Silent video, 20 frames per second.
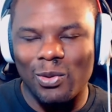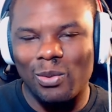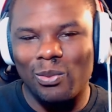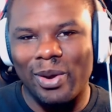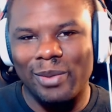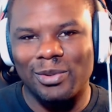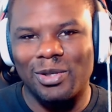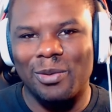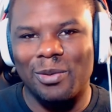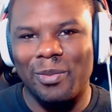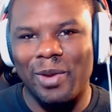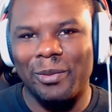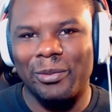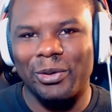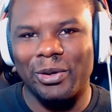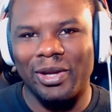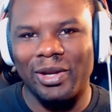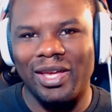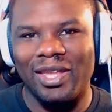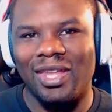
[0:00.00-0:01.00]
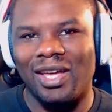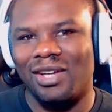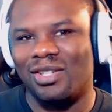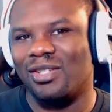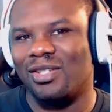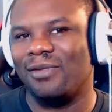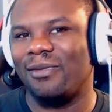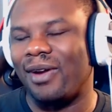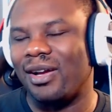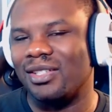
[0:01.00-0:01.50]
wiped her memory and now she
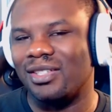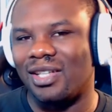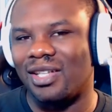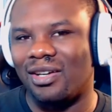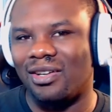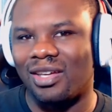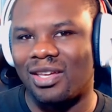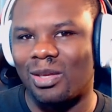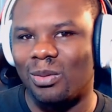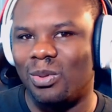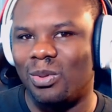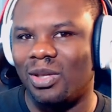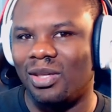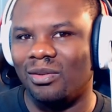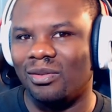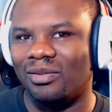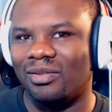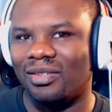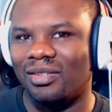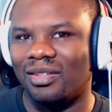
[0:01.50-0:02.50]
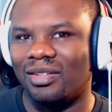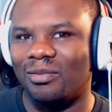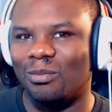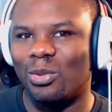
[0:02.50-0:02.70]
finds out it could be it,